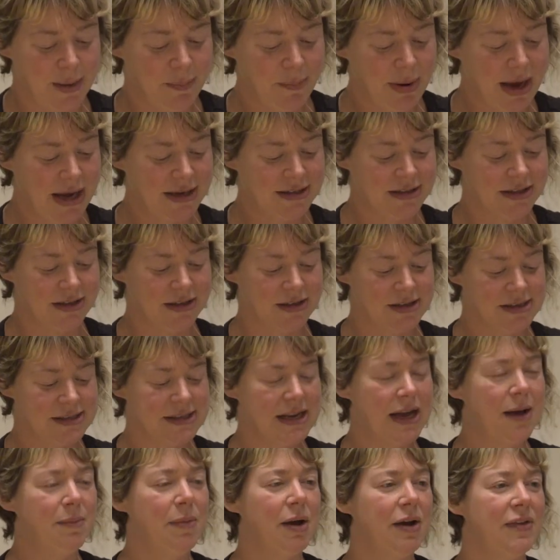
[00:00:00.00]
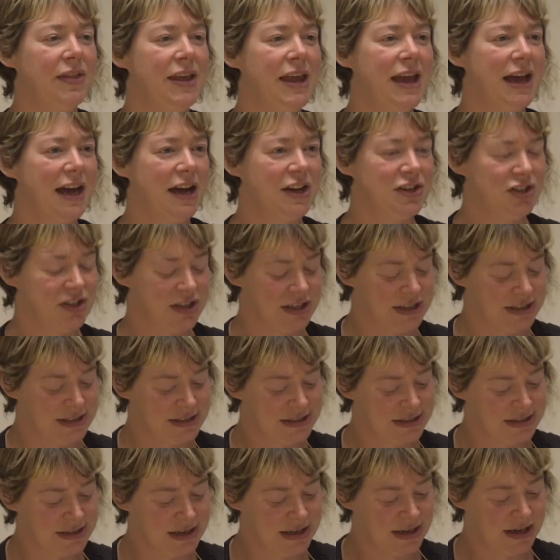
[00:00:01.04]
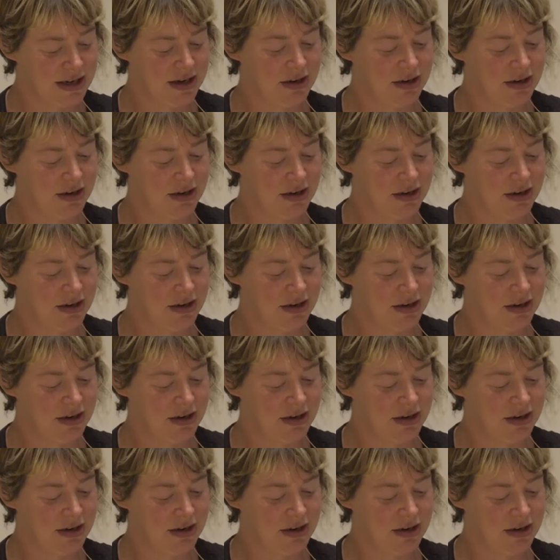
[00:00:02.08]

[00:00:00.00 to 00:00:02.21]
patters among the ashes